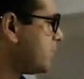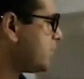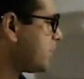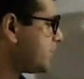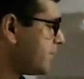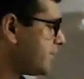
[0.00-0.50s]
These
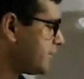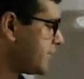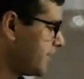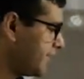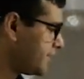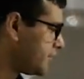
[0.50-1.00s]
are
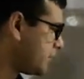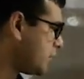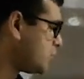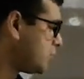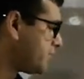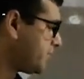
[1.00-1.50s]
genetically
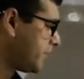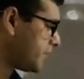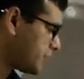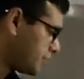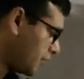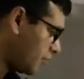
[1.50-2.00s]
identical to their
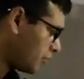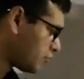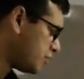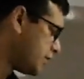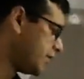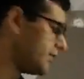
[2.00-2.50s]
parents. They are
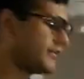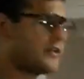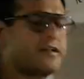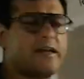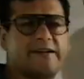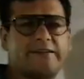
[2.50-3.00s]
also
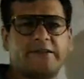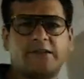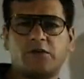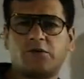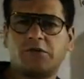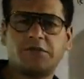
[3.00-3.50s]
genetically
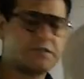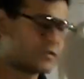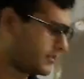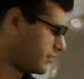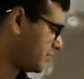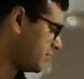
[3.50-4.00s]
identical to each
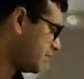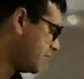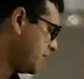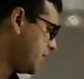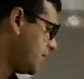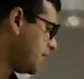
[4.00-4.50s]
other,
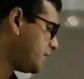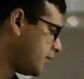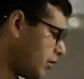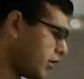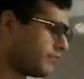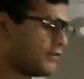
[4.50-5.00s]
and they
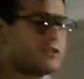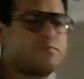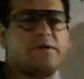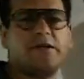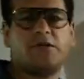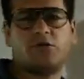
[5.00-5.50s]
always
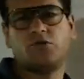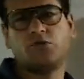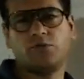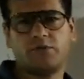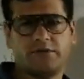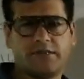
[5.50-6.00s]
breed
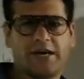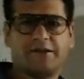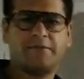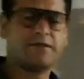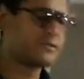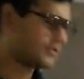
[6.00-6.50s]
true. That
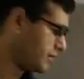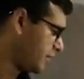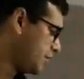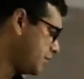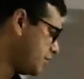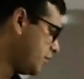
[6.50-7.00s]
means
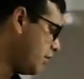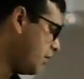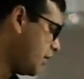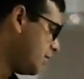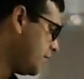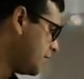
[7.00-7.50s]

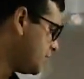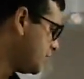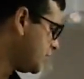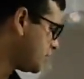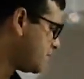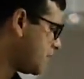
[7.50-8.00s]

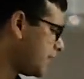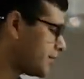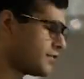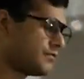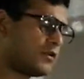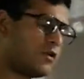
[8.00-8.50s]
these
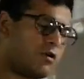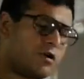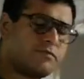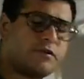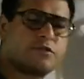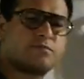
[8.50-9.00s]
plants will
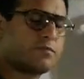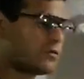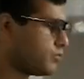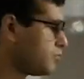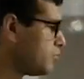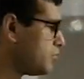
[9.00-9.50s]
always
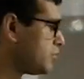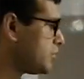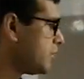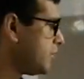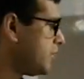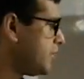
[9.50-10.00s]
produce
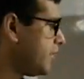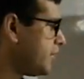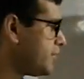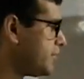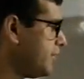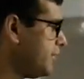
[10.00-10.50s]

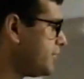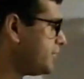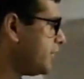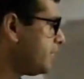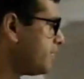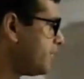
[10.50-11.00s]
seed
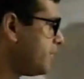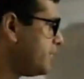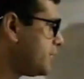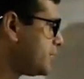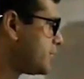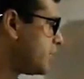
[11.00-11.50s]
shape
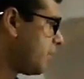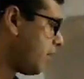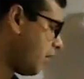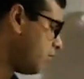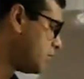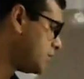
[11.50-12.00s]
which is
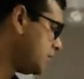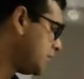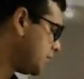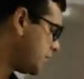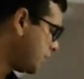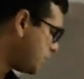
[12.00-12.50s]
round seed.